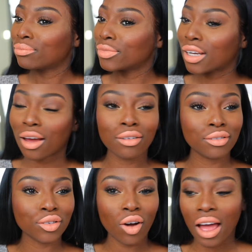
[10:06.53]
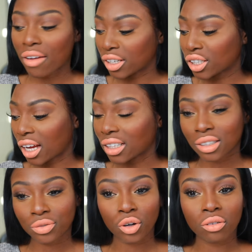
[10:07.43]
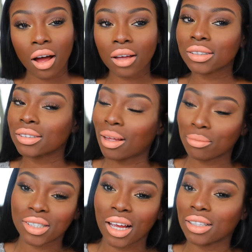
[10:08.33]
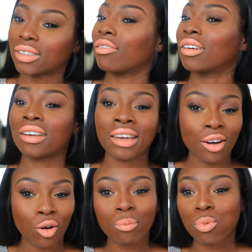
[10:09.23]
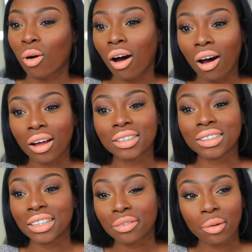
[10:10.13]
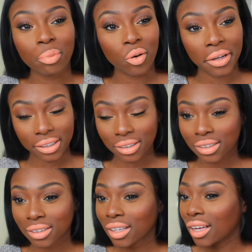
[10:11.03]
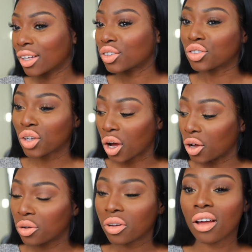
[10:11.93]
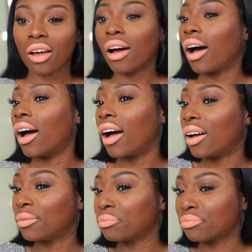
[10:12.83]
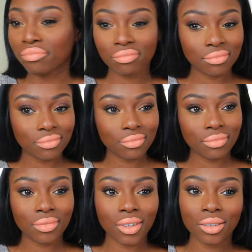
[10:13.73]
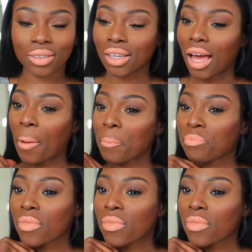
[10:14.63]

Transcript: You know, not every shade is for us. Some shades are a nil pois, 0 points, no. Yeah.